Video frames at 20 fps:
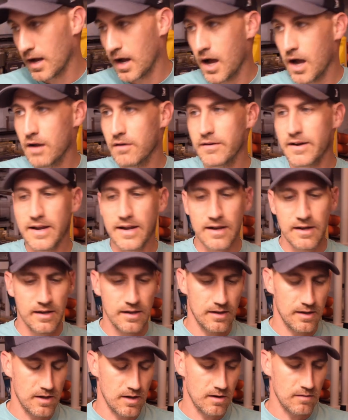Ara
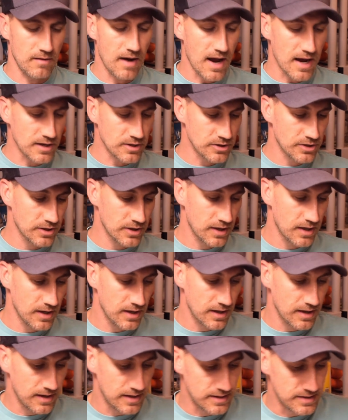Arash
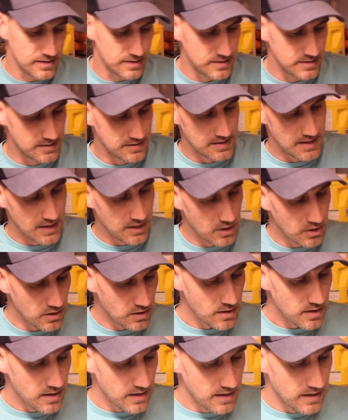
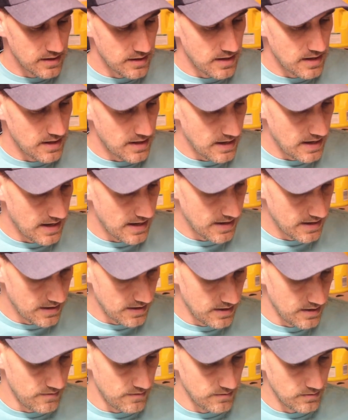Zeger,
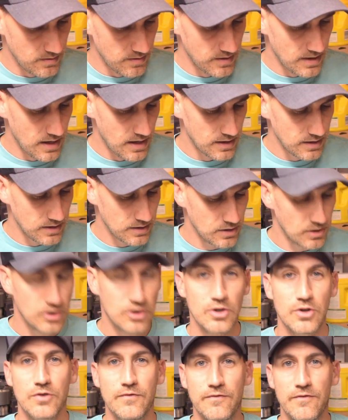a
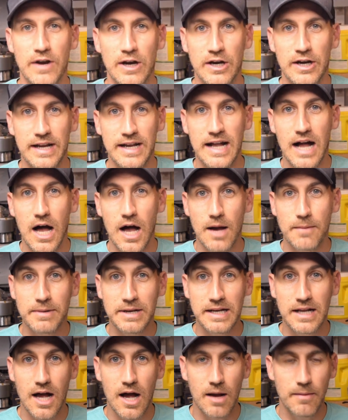very
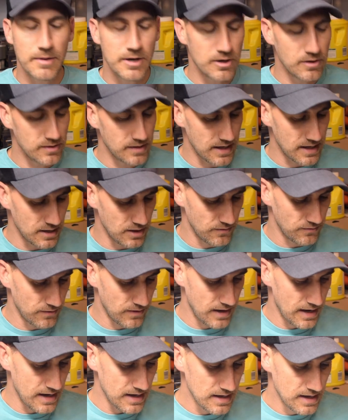common commenter. Thank you
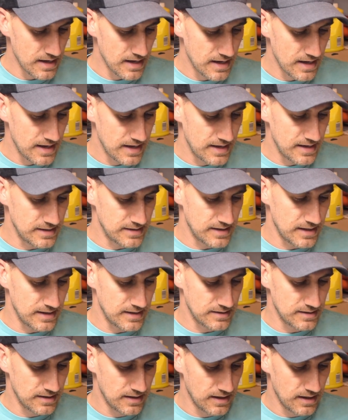for that. He
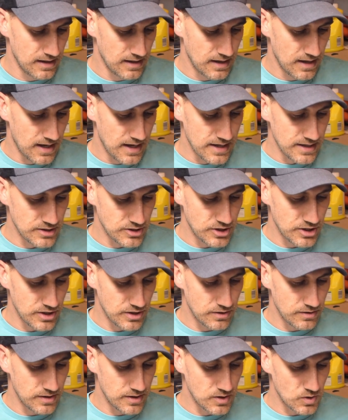says, Hi
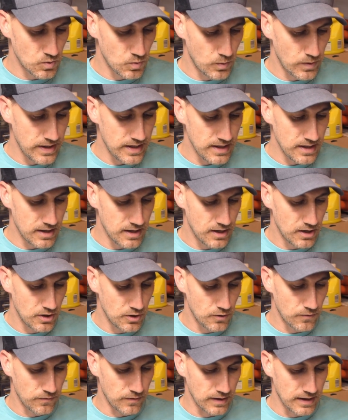engineer, this week
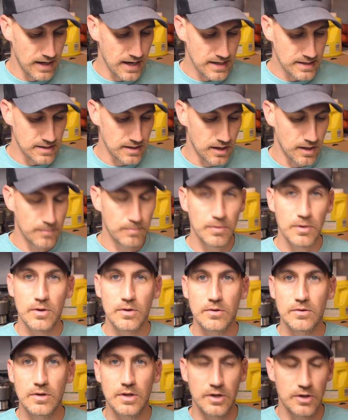you forgot to
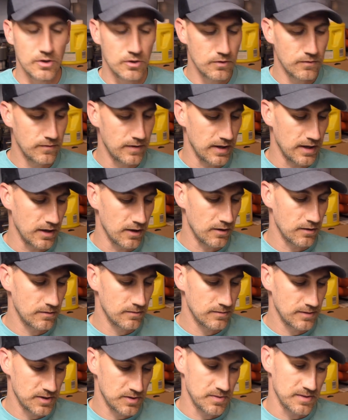upload new video.
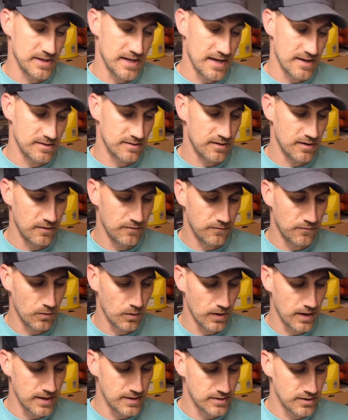This was as of
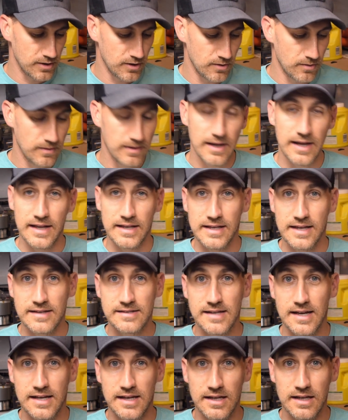four days ago. And
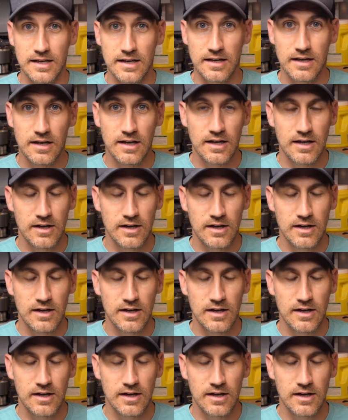yes, I did.